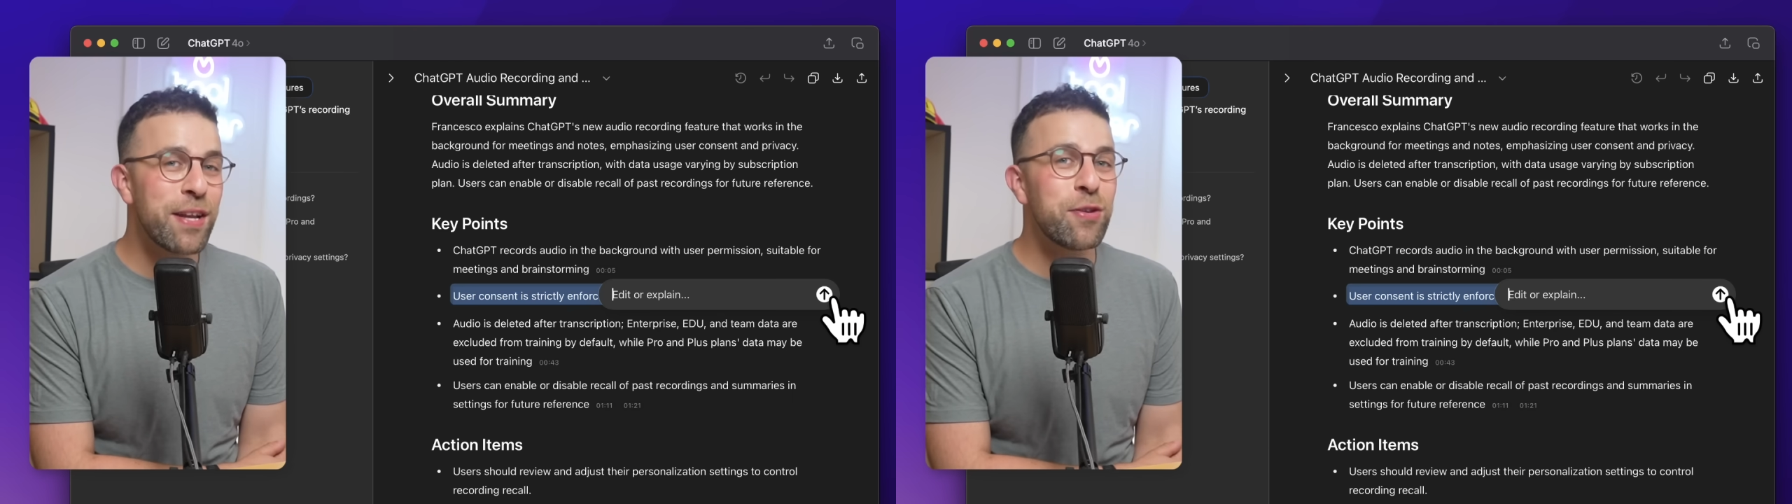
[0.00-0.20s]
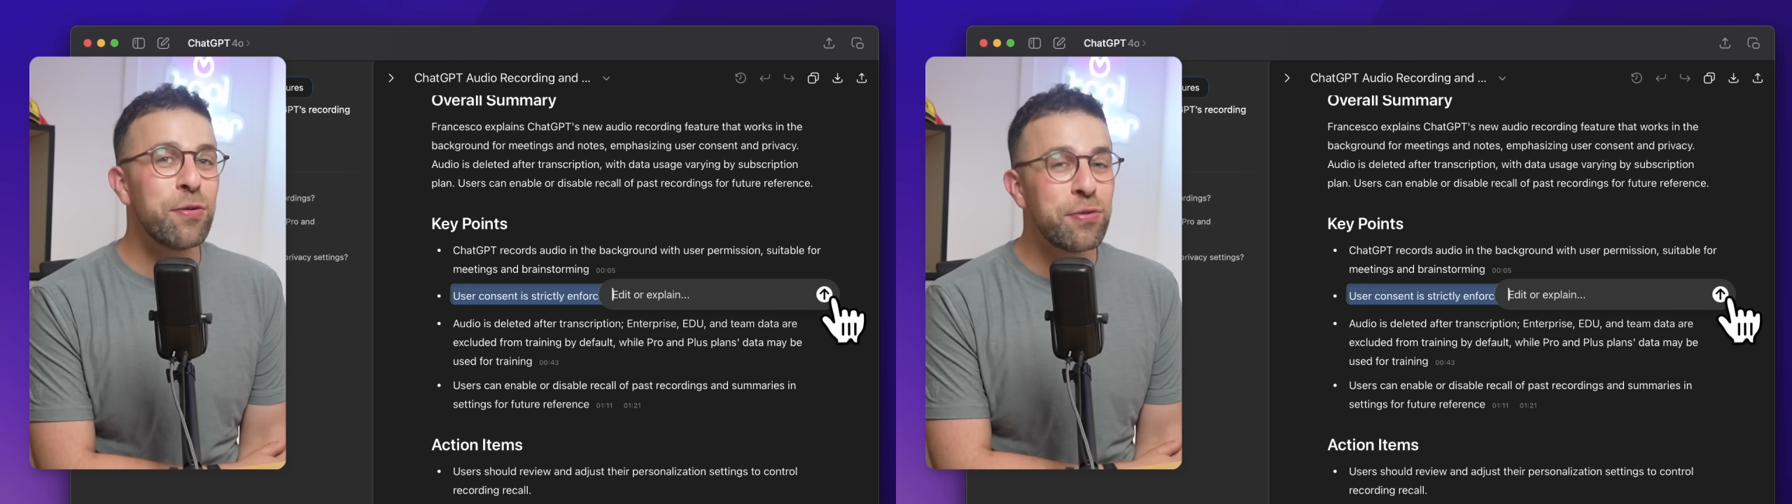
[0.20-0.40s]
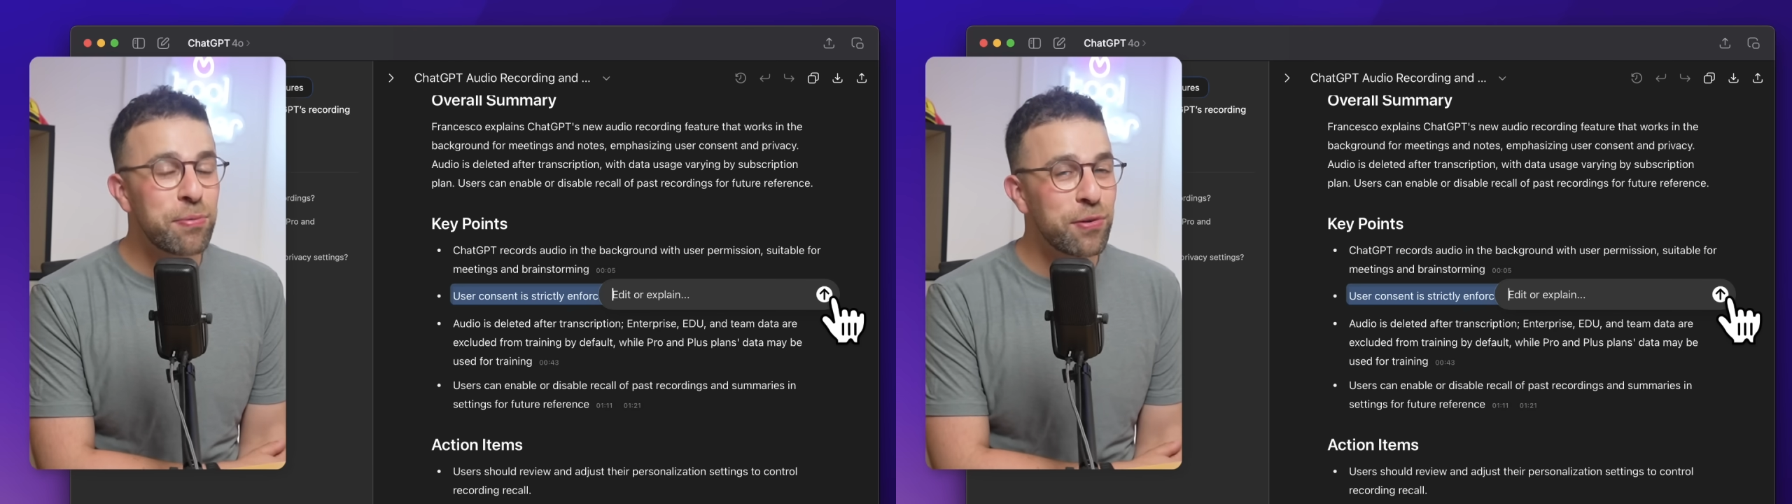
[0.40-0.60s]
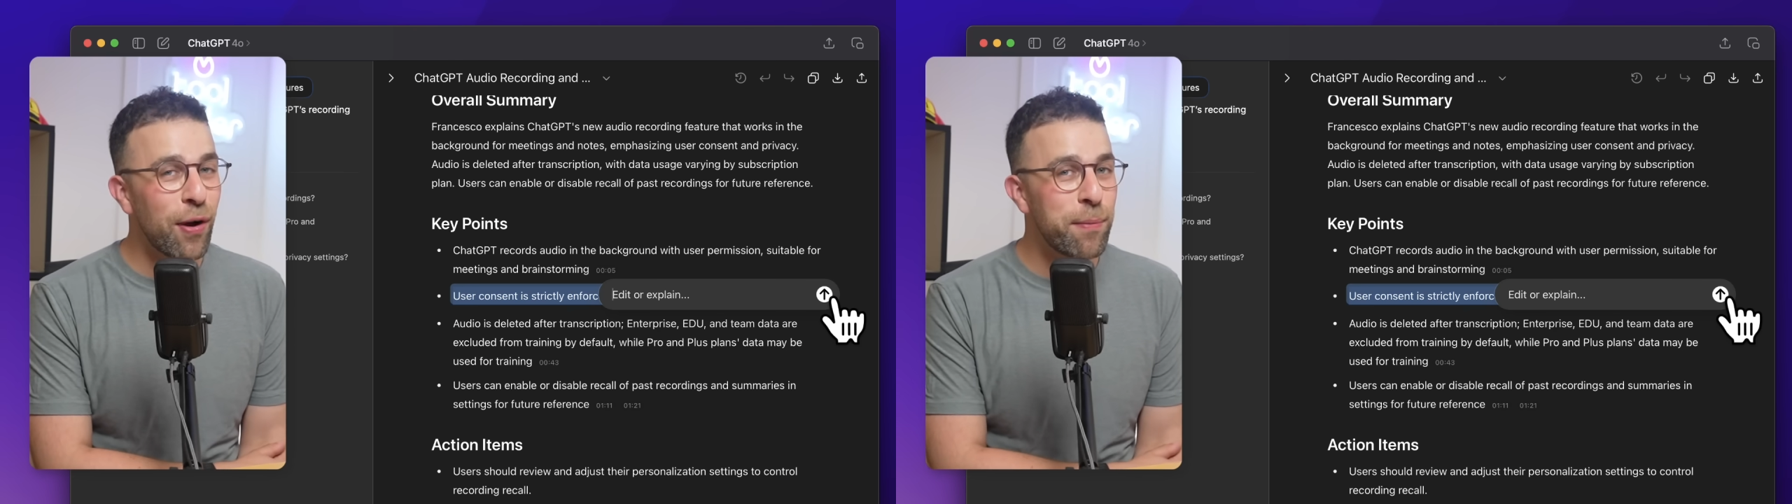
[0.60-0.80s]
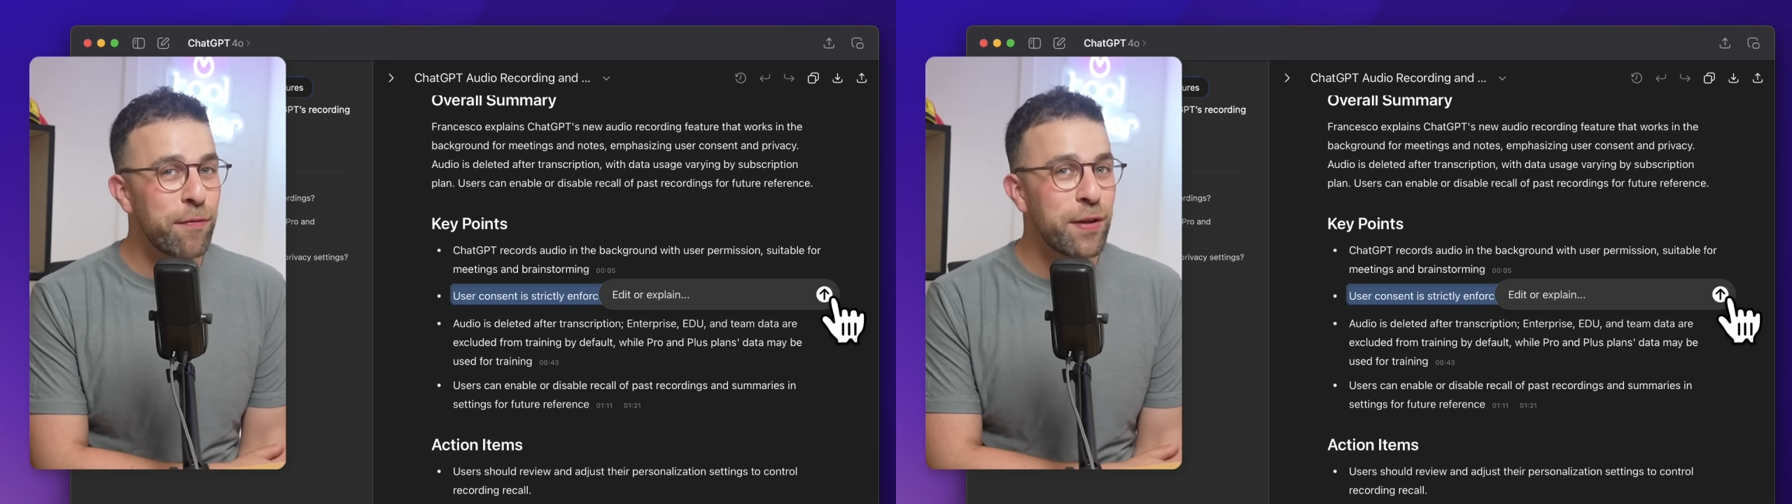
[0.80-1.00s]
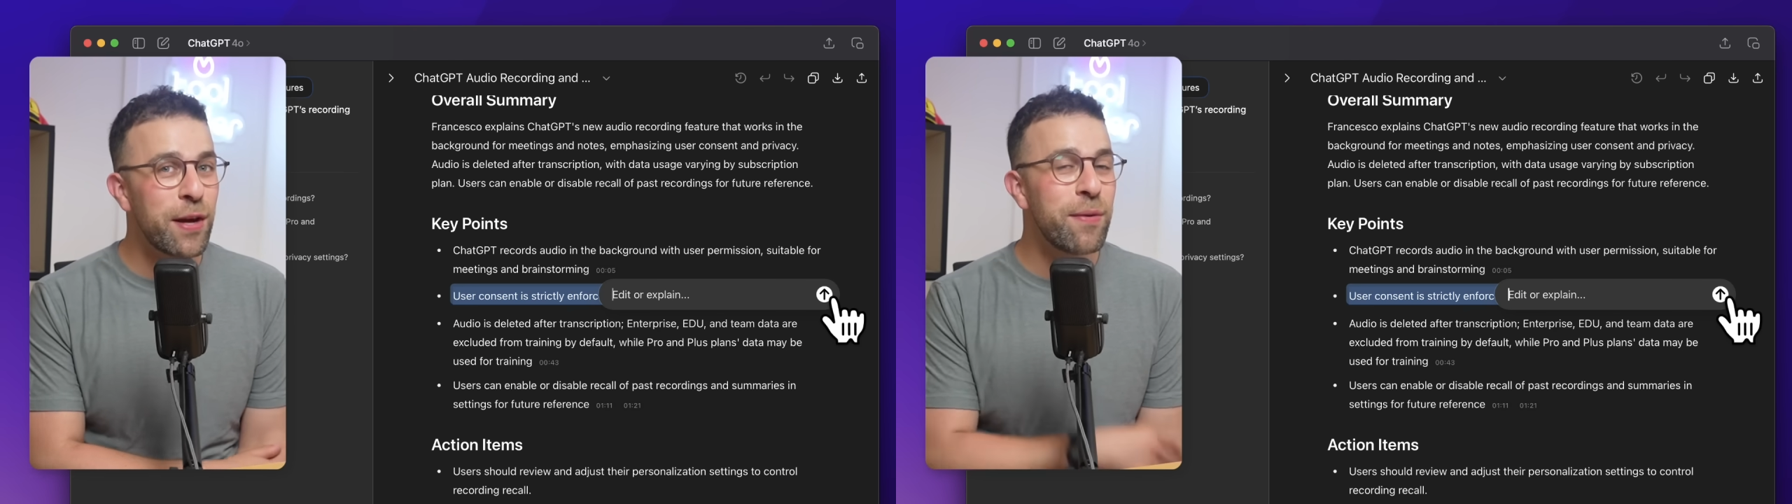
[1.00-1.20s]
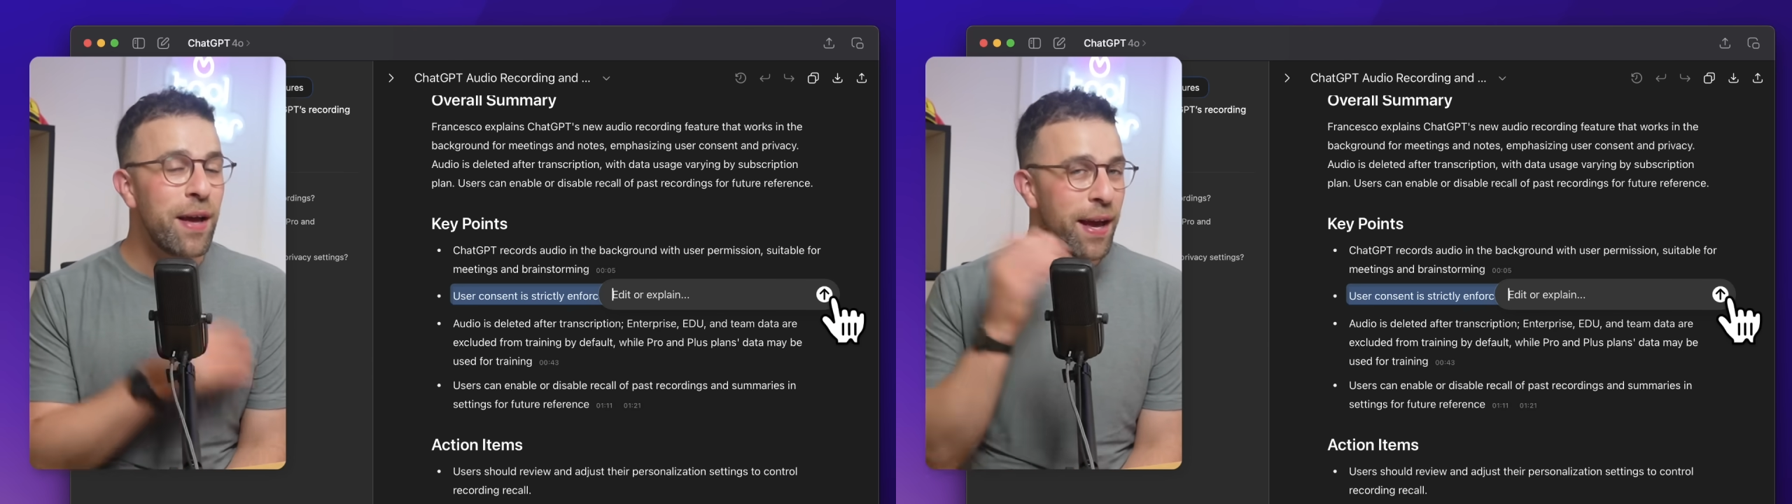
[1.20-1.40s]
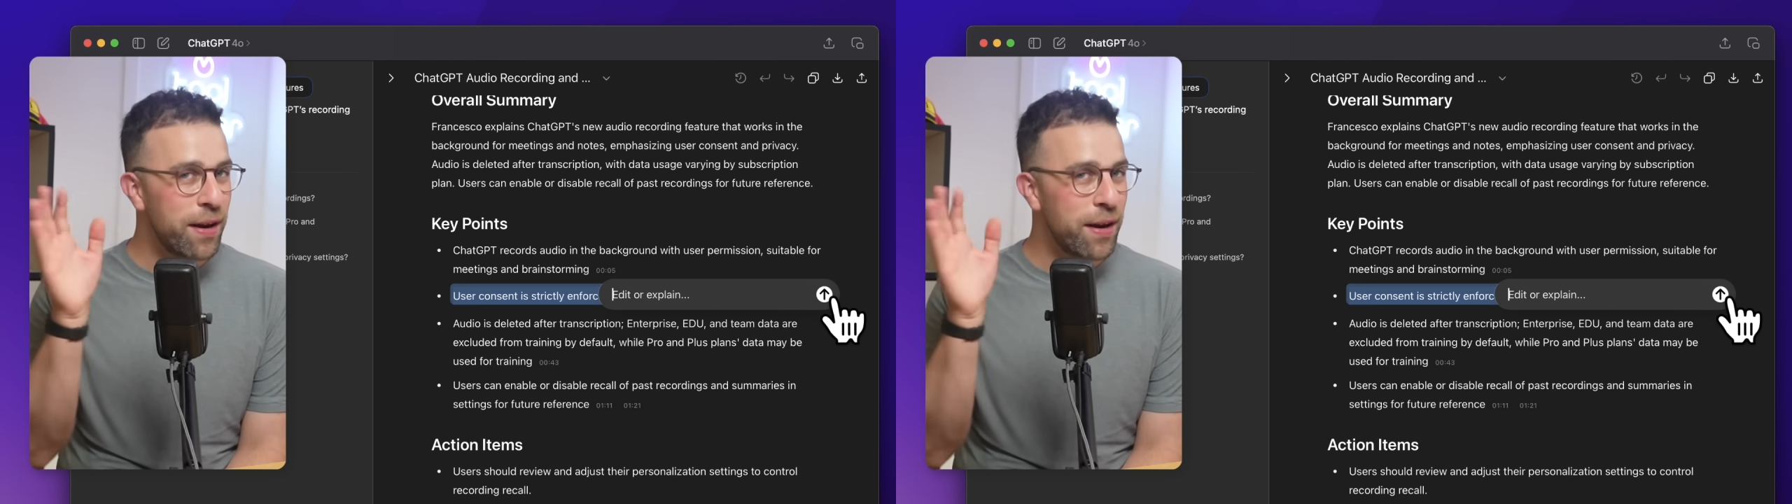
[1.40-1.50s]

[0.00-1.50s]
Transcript: Do subscribe if you're new,